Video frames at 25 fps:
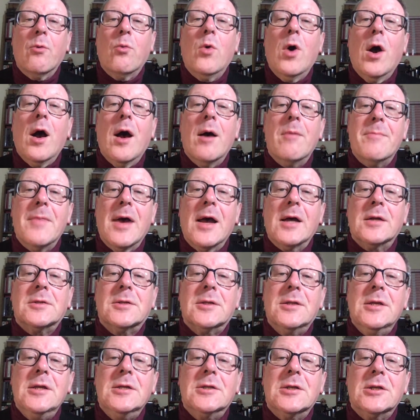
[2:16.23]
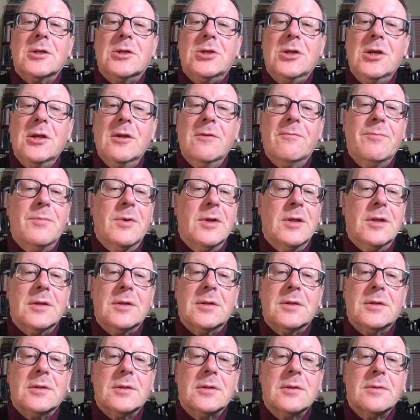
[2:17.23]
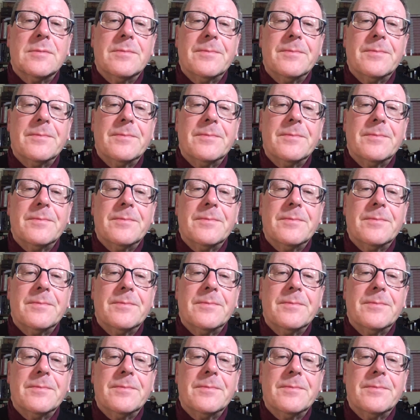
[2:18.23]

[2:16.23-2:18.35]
wha amassed these achievements?